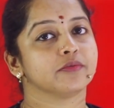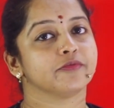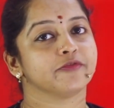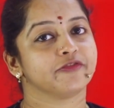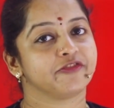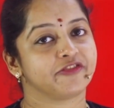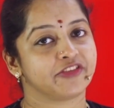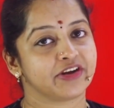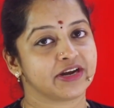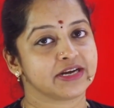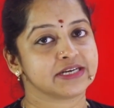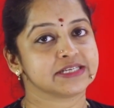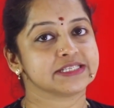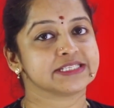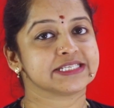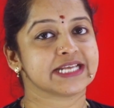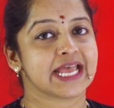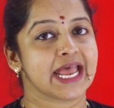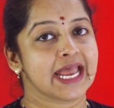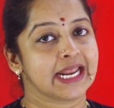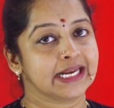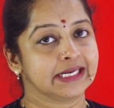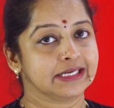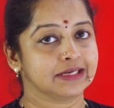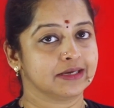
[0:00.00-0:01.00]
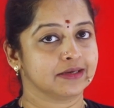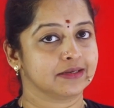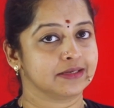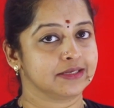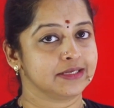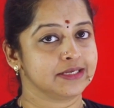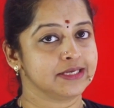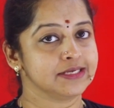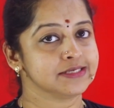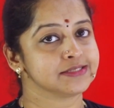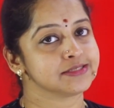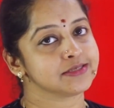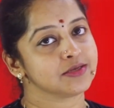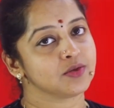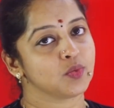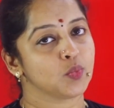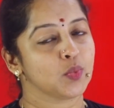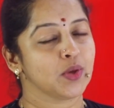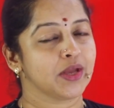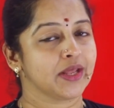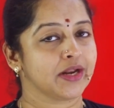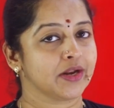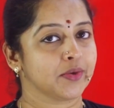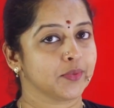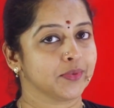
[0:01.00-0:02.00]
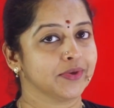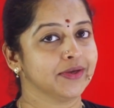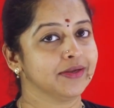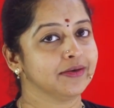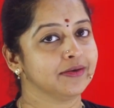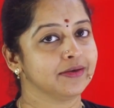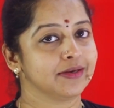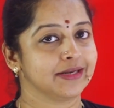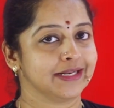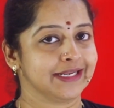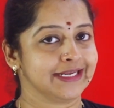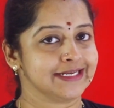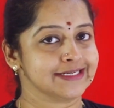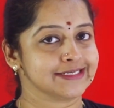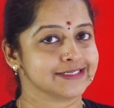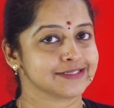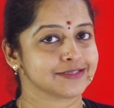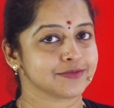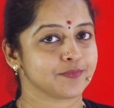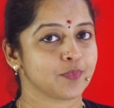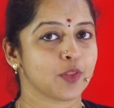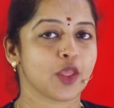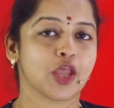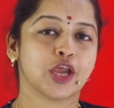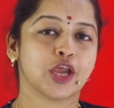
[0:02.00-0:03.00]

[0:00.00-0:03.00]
friends and colleagues wherever needed.